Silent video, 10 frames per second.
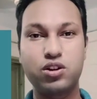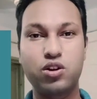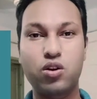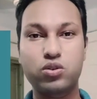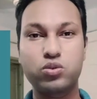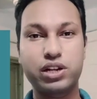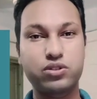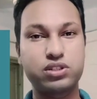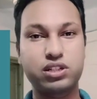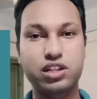
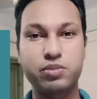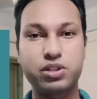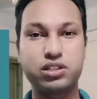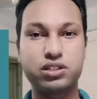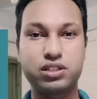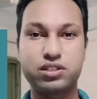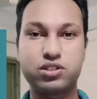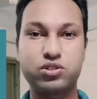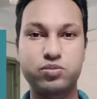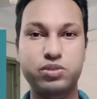autoacoustic emission test
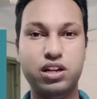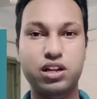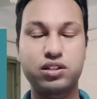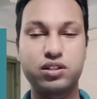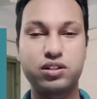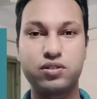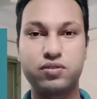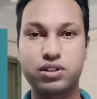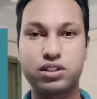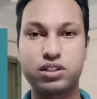should be done
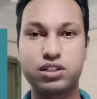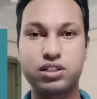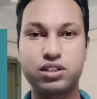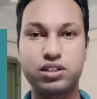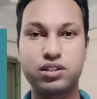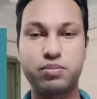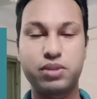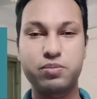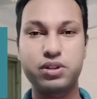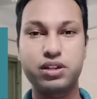for the
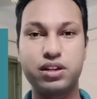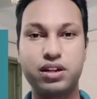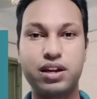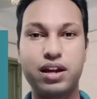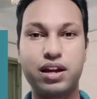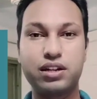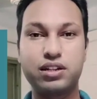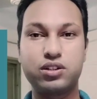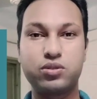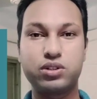baby. And
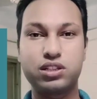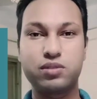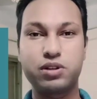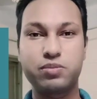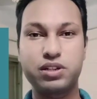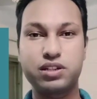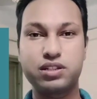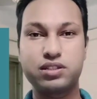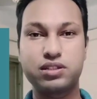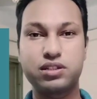when the baby
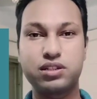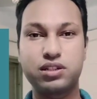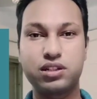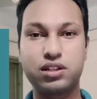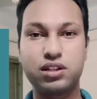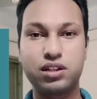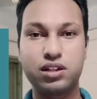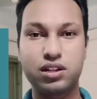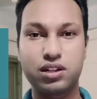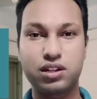is a
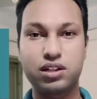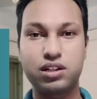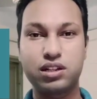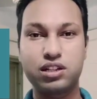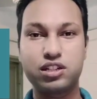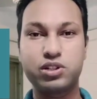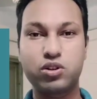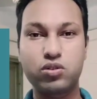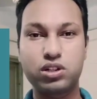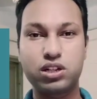little bit
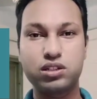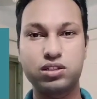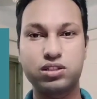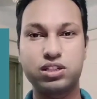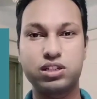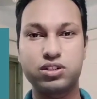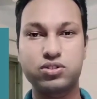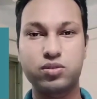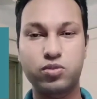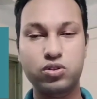older, 3 years or
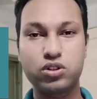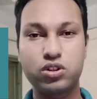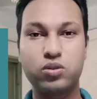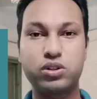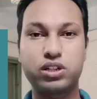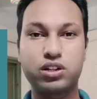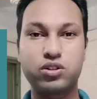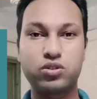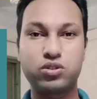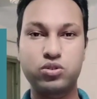more, we
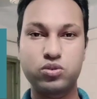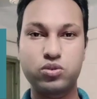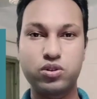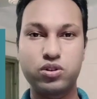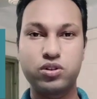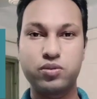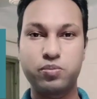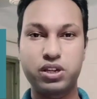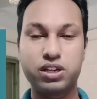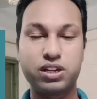can do
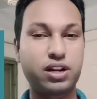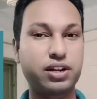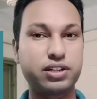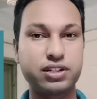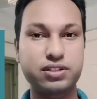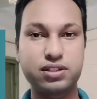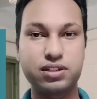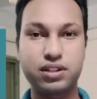PERA test